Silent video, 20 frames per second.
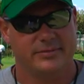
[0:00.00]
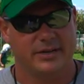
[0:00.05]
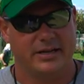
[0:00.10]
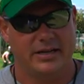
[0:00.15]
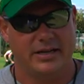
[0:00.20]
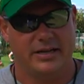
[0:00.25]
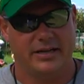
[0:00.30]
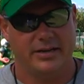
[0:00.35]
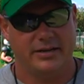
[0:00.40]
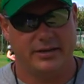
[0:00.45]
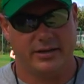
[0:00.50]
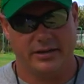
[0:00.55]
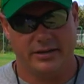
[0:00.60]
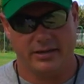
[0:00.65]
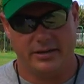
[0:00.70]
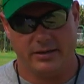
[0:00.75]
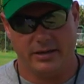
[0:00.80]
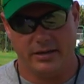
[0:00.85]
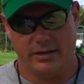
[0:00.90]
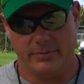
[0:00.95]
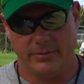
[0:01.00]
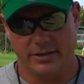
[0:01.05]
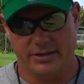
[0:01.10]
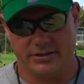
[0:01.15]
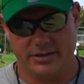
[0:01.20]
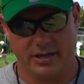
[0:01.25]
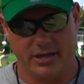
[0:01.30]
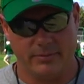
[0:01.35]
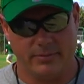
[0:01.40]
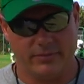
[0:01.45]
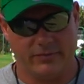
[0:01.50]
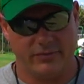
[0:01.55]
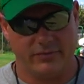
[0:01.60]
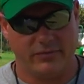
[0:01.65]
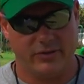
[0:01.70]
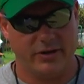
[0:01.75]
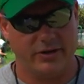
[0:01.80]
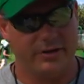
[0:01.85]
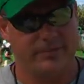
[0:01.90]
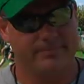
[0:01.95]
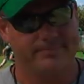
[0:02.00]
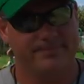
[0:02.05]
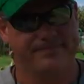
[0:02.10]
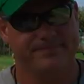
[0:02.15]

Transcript: anybody's game every Friday.